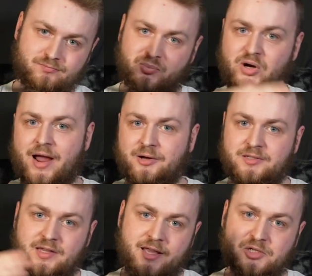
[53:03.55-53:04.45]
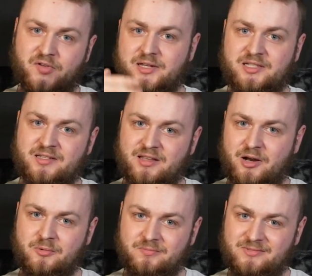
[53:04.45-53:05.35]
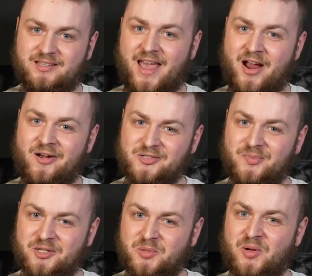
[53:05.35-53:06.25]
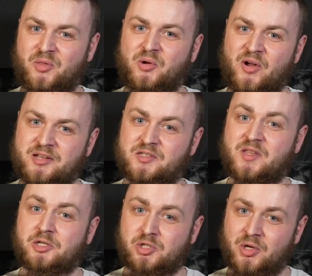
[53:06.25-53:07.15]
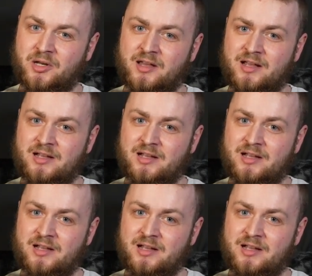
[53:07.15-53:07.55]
prior to the age of 18, they don't care as much about their grades as they should.